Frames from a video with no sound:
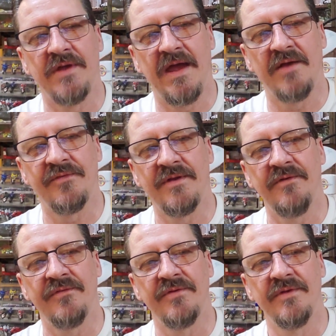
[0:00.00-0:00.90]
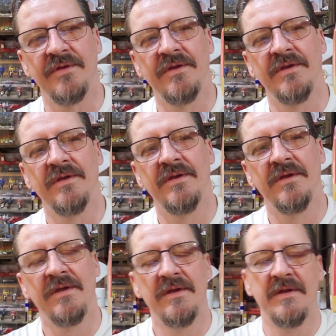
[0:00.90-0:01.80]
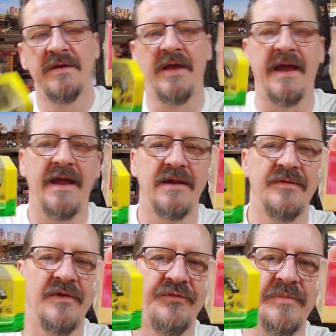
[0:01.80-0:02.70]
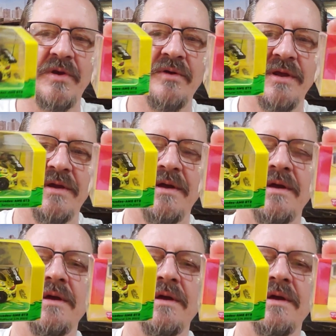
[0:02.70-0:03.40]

castings, and this beauty,